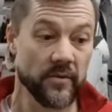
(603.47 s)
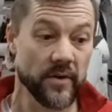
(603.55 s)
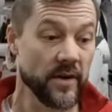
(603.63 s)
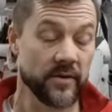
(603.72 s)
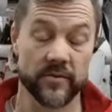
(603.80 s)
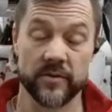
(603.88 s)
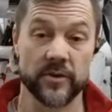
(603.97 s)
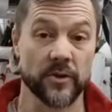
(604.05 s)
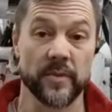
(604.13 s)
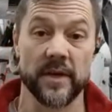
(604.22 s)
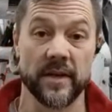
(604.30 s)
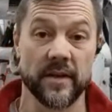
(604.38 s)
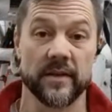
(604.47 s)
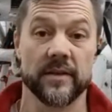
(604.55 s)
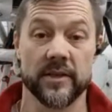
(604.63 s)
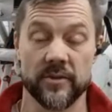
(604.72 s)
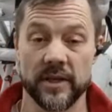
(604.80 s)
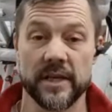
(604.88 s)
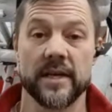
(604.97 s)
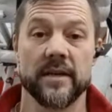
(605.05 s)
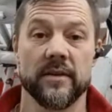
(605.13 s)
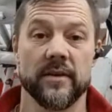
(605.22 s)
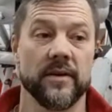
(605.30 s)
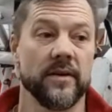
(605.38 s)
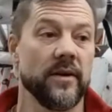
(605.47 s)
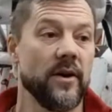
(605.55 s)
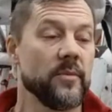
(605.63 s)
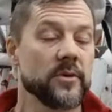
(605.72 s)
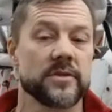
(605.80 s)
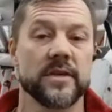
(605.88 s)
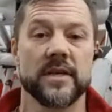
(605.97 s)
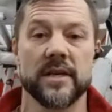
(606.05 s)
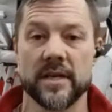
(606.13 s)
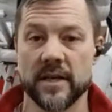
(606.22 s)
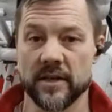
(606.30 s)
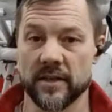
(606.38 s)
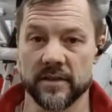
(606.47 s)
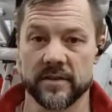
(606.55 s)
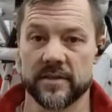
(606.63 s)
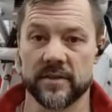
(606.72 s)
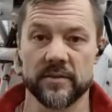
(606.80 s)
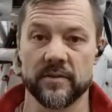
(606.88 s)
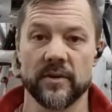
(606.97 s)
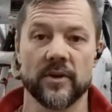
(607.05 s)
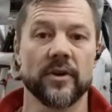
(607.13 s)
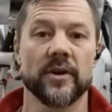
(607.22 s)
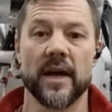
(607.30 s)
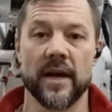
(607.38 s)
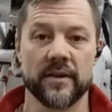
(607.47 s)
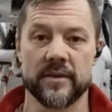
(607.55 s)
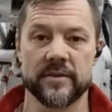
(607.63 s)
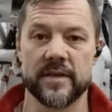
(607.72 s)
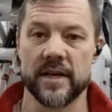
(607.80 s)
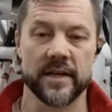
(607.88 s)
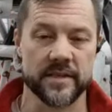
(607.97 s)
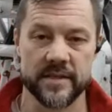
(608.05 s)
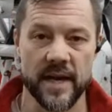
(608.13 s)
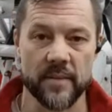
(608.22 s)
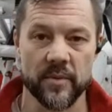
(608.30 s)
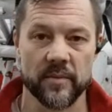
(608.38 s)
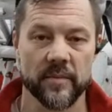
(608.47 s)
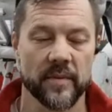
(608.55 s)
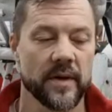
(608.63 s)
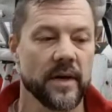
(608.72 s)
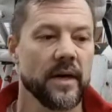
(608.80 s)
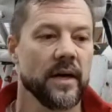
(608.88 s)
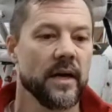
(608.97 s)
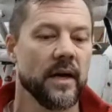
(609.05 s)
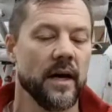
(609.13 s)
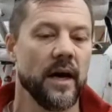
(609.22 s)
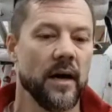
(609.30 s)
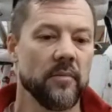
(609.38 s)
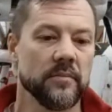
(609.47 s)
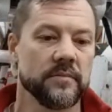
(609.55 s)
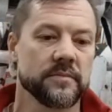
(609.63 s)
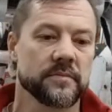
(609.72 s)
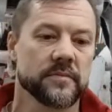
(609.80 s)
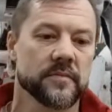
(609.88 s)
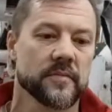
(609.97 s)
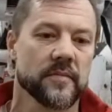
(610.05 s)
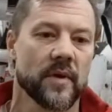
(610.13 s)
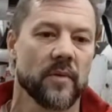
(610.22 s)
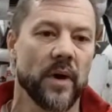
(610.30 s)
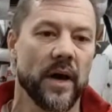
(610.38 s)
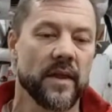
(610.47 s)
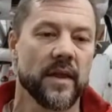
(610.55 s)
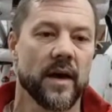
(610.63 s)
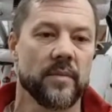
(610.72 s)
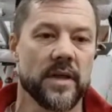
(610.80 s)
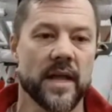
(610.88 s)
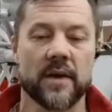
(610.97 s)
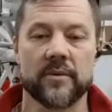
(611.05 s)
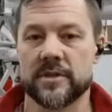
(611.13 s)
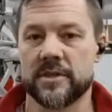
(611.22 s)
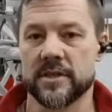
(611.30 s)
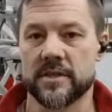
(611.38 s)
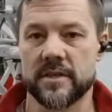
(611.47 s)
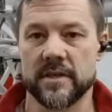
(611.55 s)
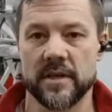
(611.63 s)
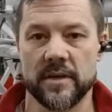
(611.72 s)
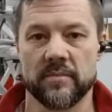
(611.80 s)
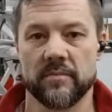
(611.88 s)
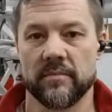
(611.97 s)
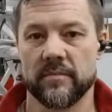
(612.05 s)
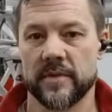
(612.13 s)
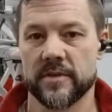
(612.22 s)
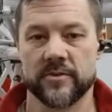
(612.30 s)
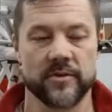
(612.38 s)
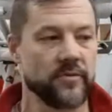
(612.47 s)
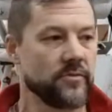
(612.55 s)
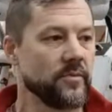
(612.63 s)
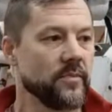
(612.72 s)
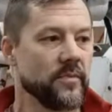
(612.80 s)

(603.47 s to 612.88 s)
it took me literally almost a year to learn how to take a step. But I mean, that was just the sort of